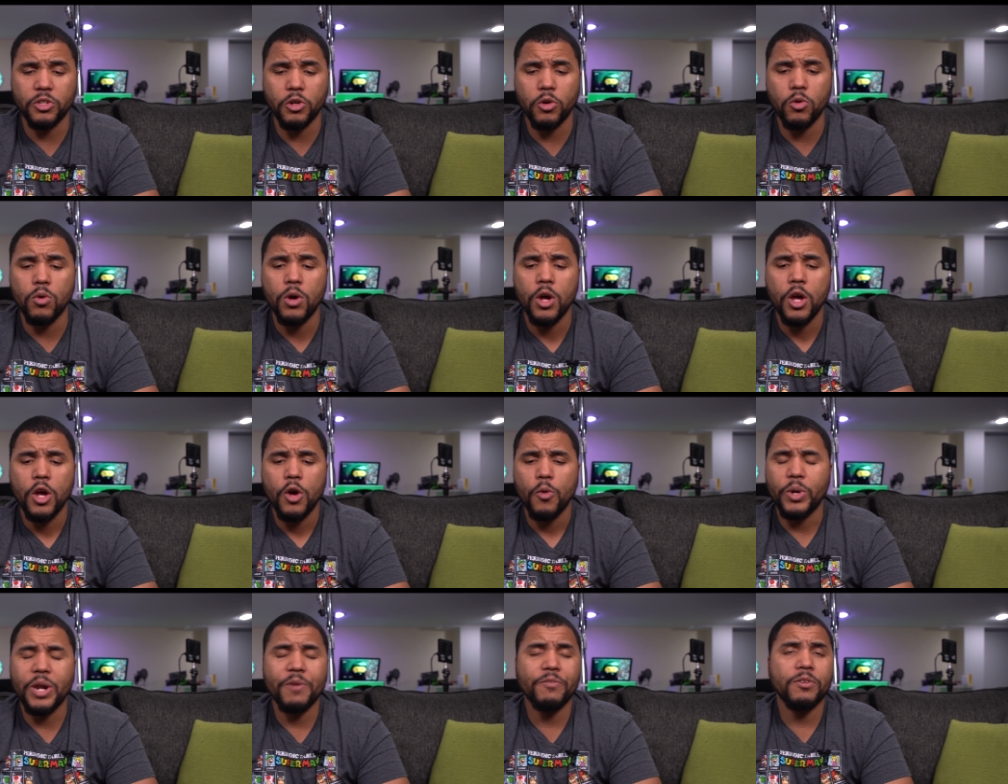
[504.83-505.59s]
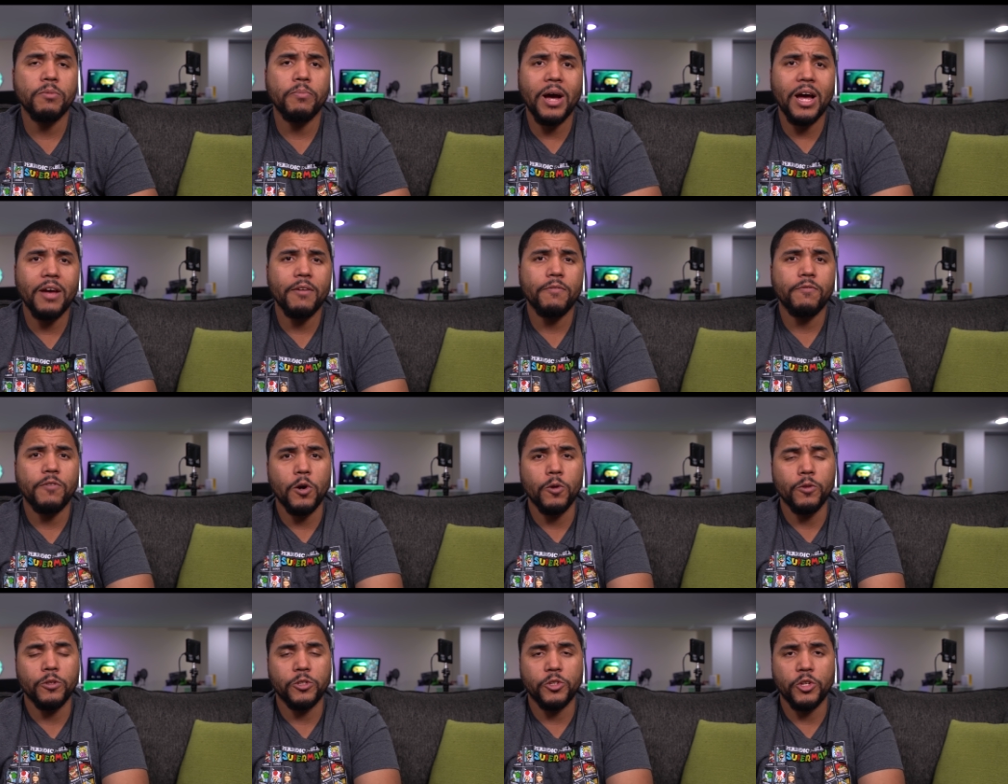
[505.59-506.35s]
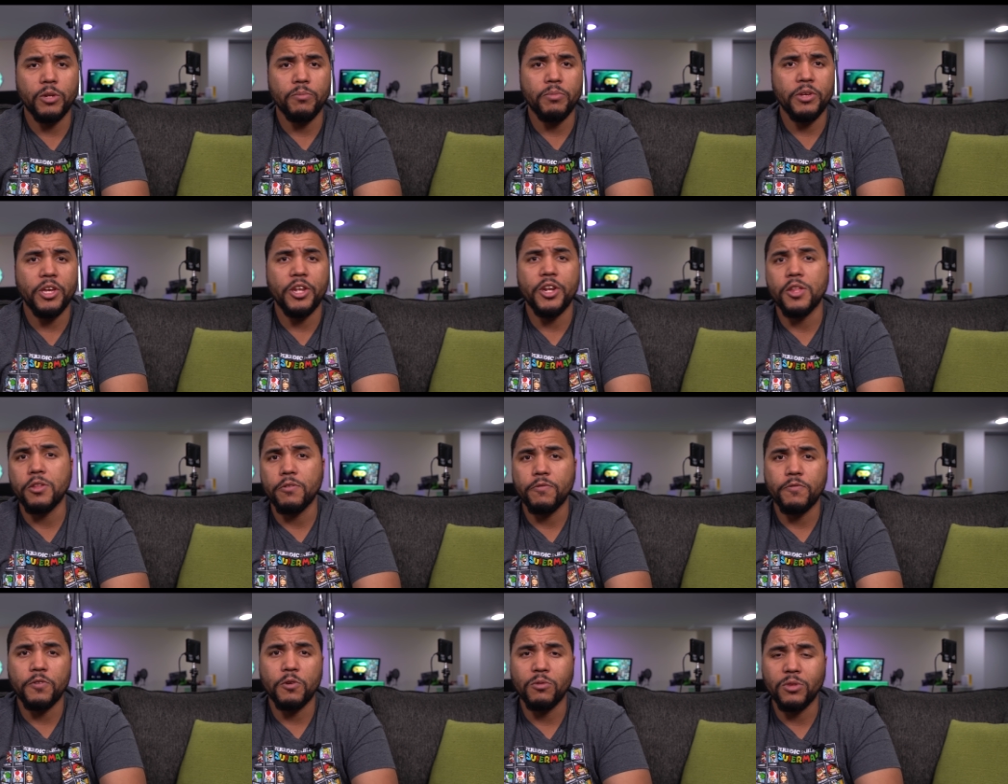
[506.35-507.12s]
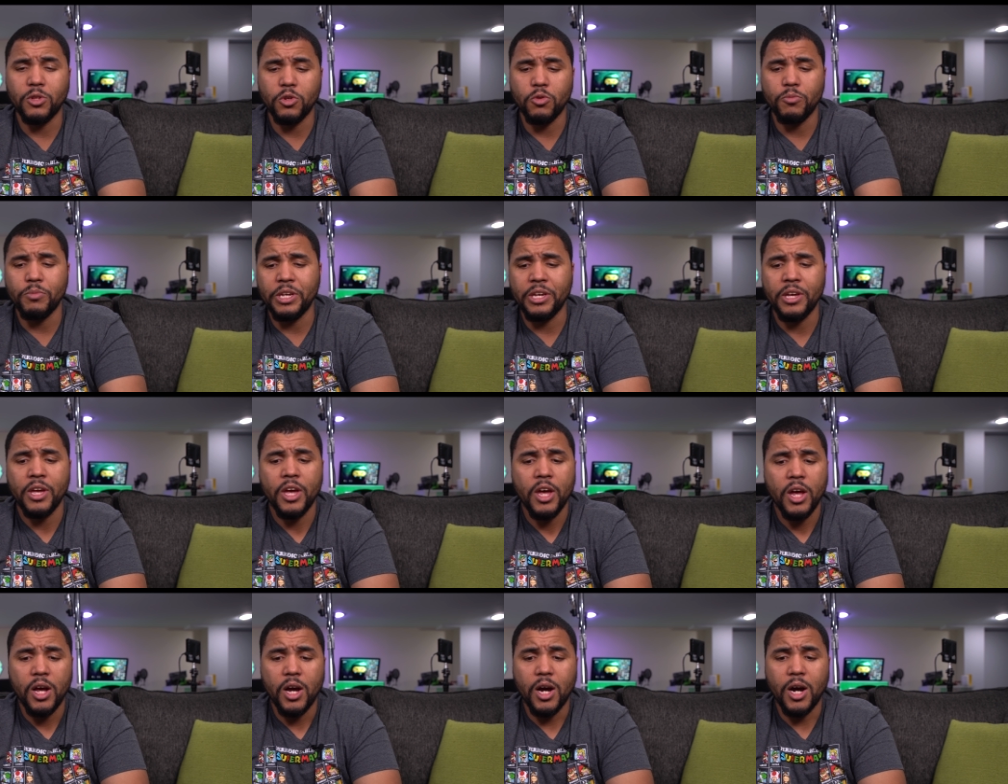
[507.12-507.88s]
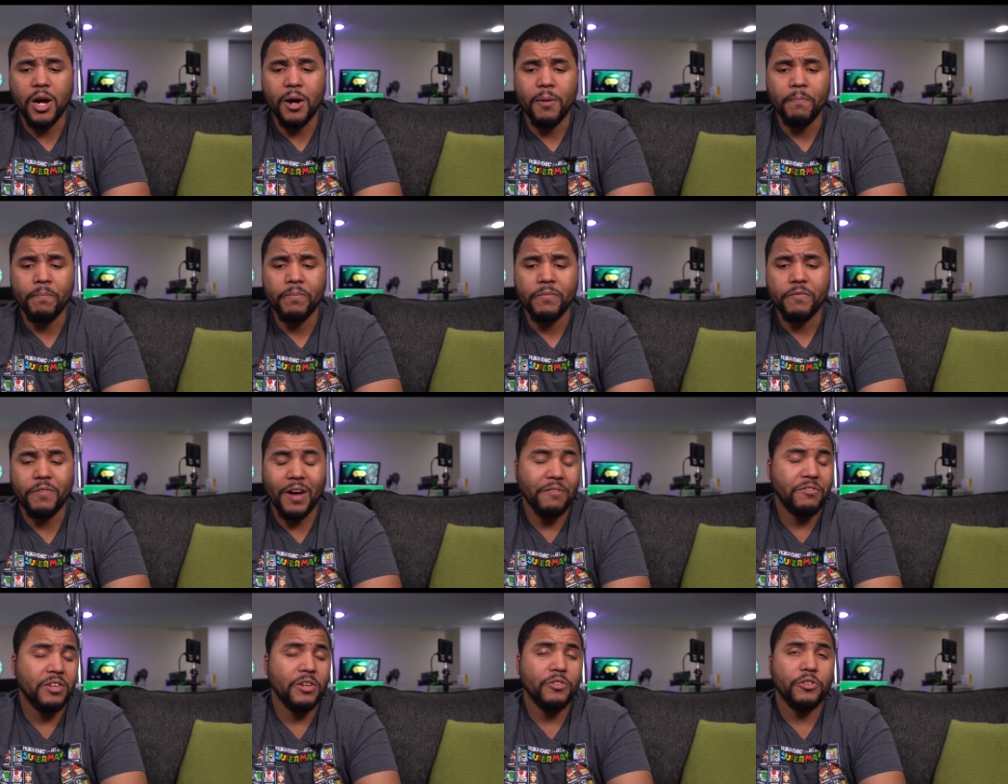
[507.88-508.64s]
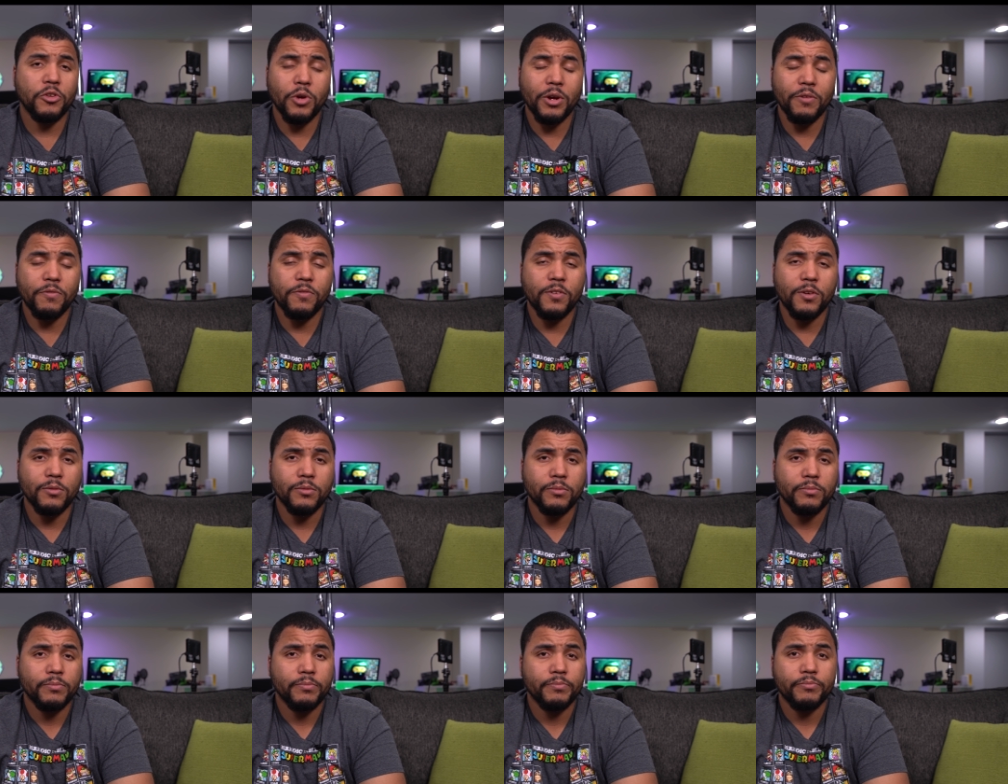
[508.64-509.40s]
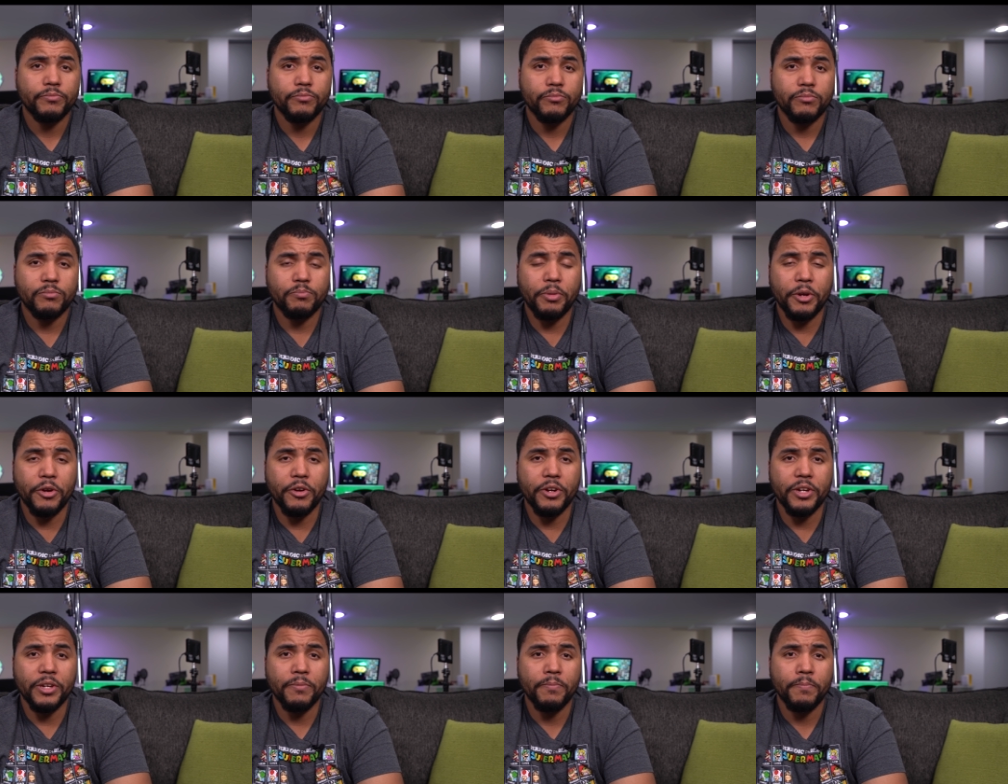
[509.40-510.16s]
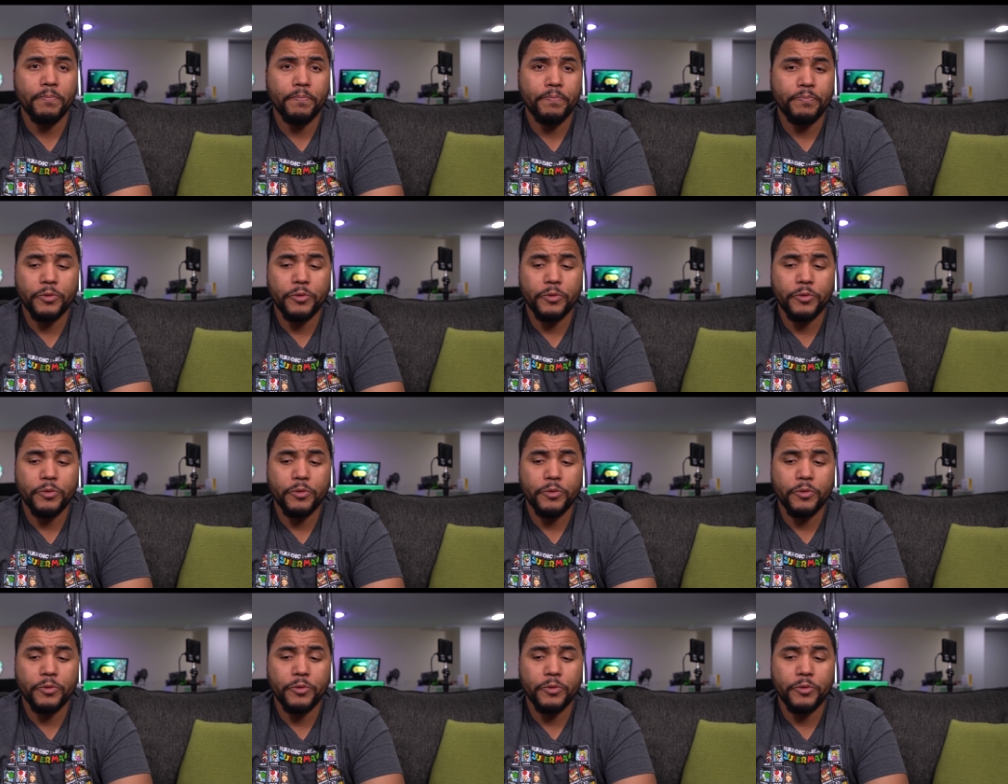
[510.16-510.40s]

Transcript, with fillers: So whenever you buy a phone, there's gonna be another phone looming. Um, 5T is a great phone, period.